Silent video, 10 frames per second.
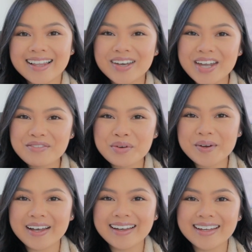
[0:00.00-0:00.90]
Hello
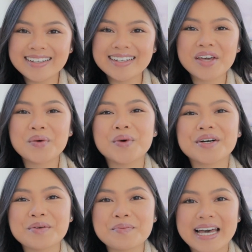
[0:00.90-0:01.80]
everyone,
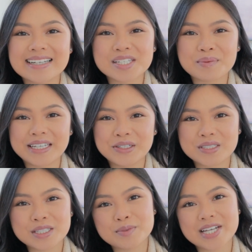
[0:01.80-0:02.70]
welcome back to my
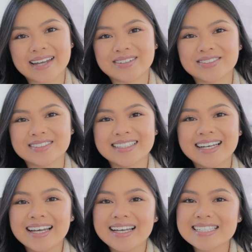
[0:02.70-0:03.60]
YouTube channel.
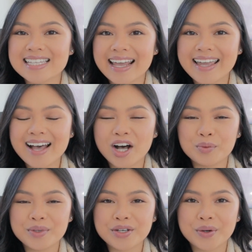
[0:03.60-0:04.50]
Today I'll
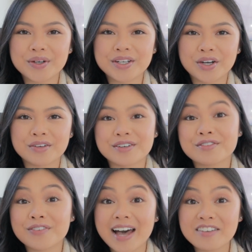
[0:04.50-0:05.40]
be going over
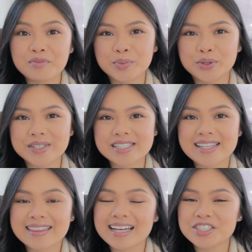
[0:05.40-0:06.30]
5
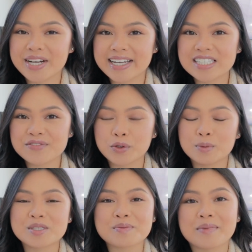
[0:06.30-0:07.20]
books that
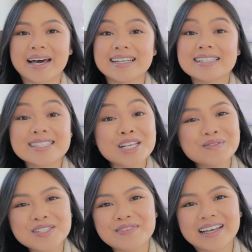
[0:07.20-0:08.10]
transformed my
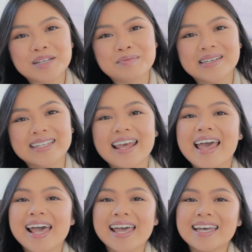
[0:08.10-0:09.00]
self-development
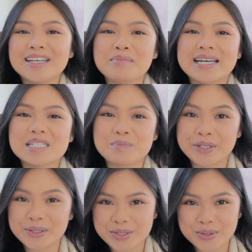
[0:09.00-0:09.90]
and my
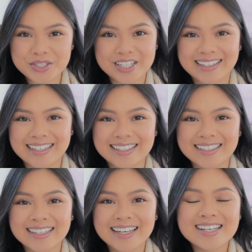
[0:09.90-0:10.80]
spiritual
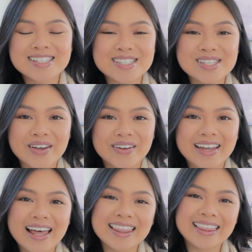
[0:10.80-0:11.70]
journey. So
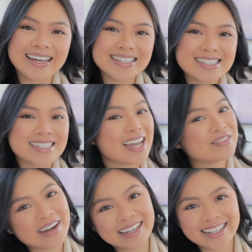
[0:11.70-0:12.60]
let's
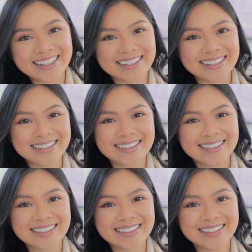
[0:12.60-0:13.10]
dive right in.